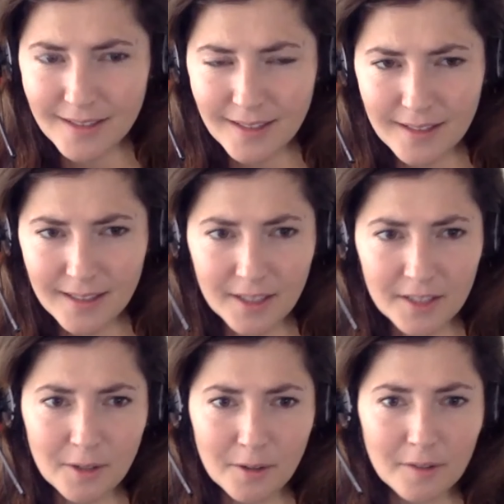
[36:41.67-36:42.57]
They said
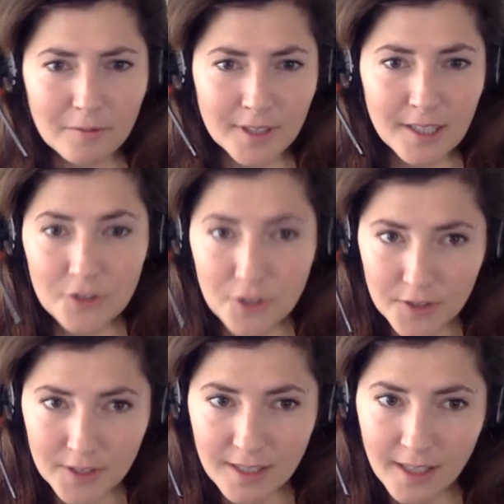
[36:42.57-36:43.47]
that they were really
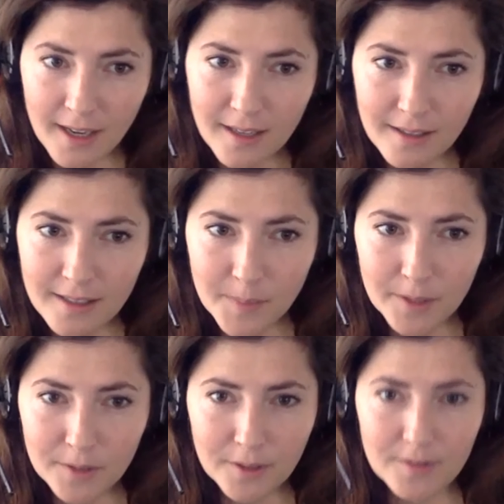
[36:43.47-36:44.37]
interested in getting a
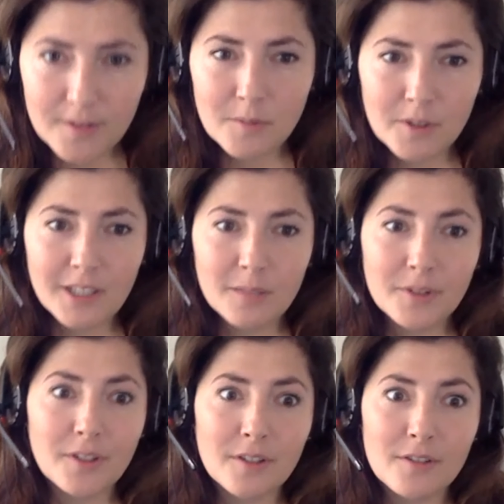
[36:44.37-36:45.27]
spinal cord stimulator,
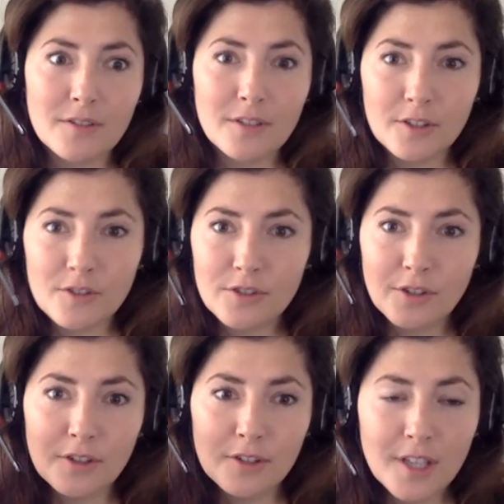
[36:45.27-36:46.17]
but they're
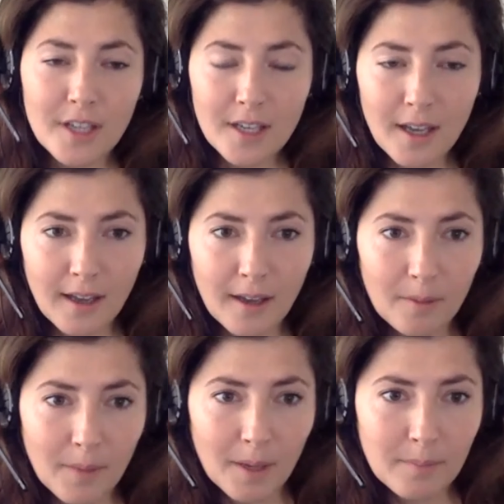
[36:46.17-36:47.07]
concerned
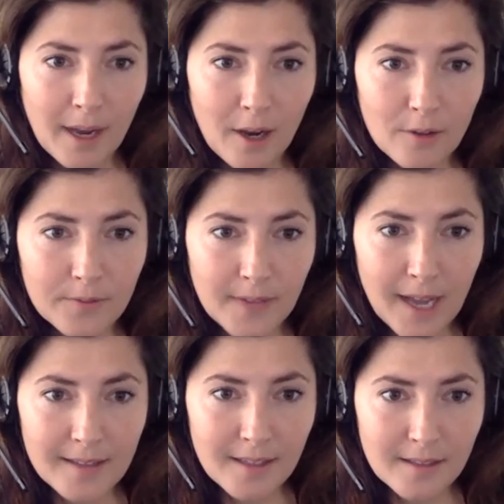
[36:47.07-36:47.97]
about
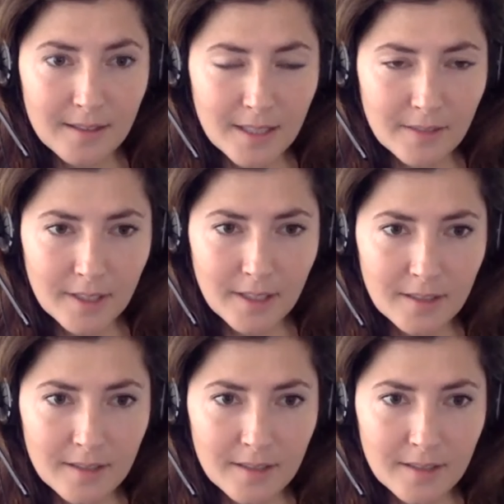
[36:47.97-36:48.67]
that sensitivity.